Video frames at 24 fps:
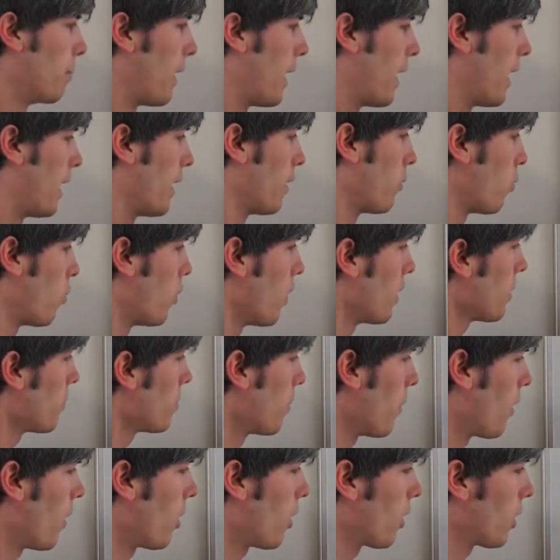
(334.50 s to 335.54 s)
by 1
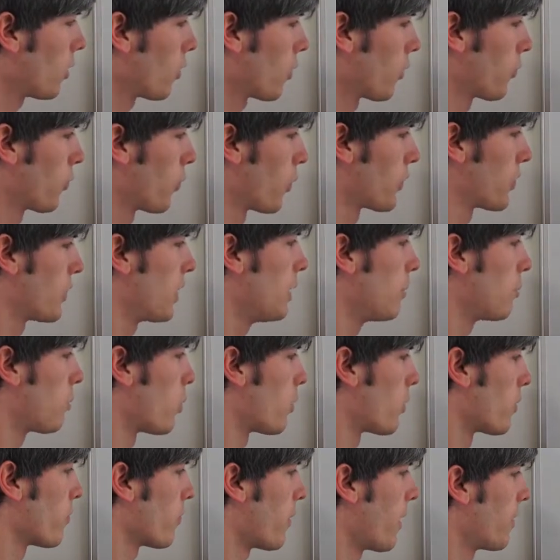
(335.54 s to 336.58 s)
bar or
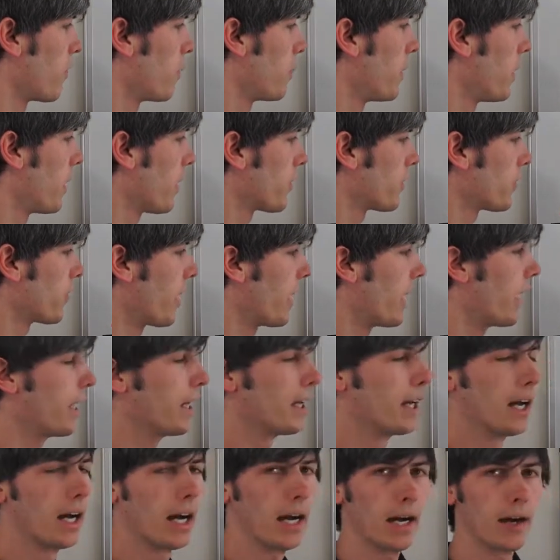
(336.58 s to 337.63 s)
14.5
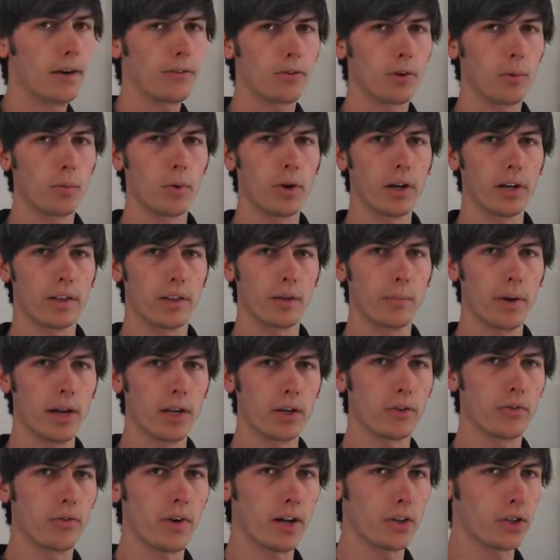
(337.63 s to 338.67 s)
psi from what the
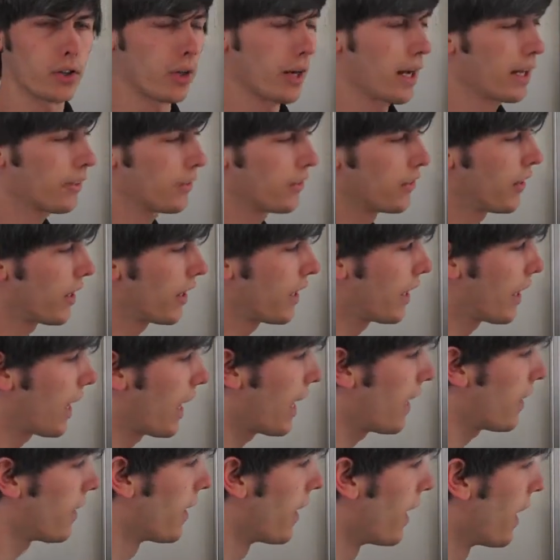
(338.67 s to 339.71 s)
manufacturer had set it
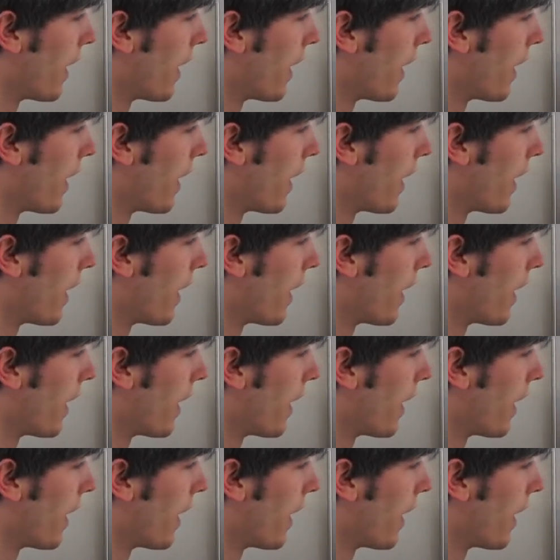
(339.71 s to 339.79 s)
at,